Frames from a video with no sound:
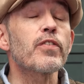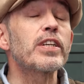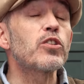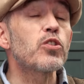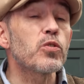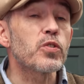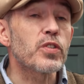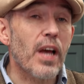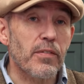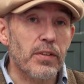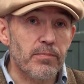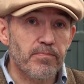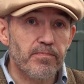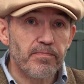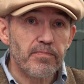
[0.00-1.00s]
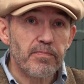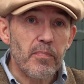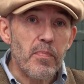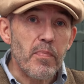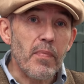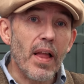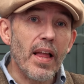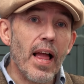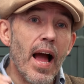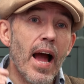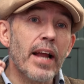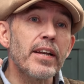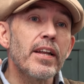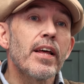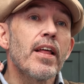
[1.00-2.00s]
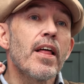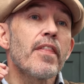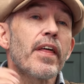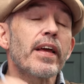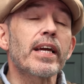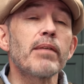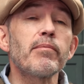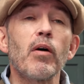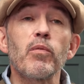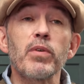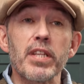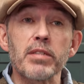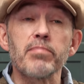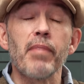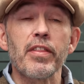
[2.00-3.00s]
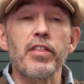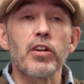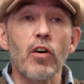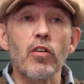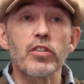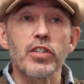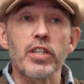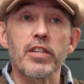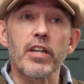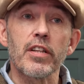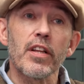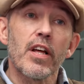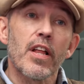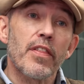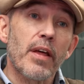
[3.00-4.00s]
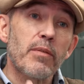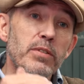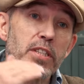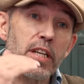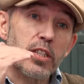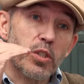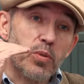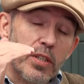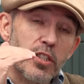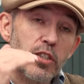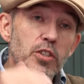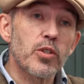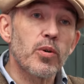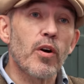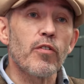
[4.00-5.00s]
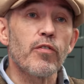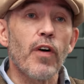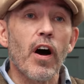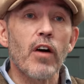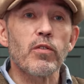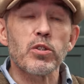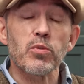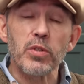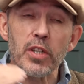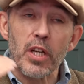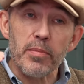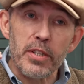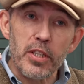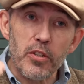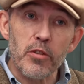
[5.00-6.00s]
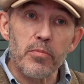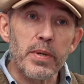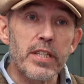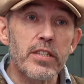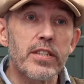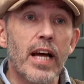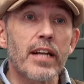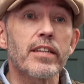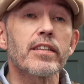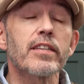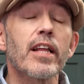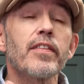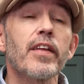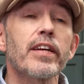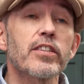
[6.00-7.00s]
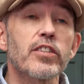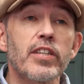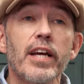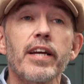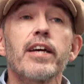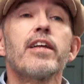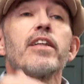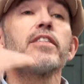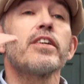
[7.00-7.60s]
327. And they came up with this methodology that they would take 2205, which was going to be the European standard, and then they could say,